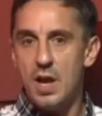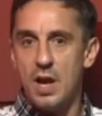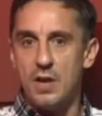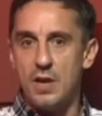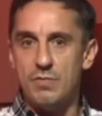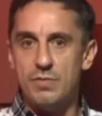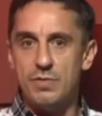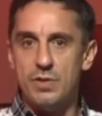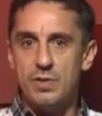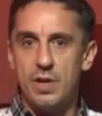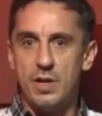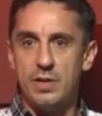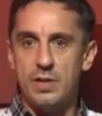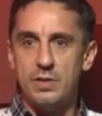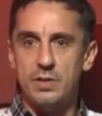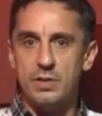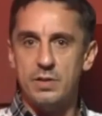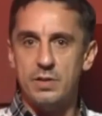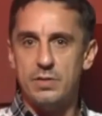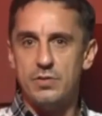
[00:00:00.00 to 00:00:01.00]

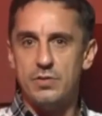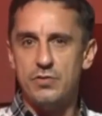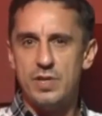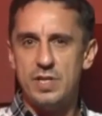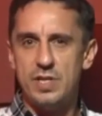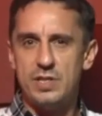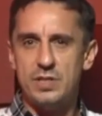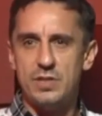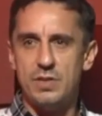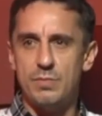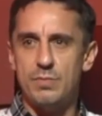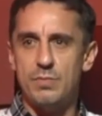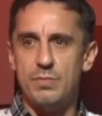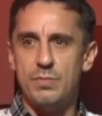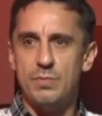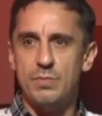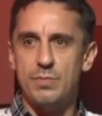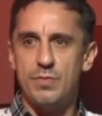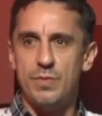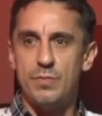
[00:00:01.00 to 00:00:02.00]
and treats them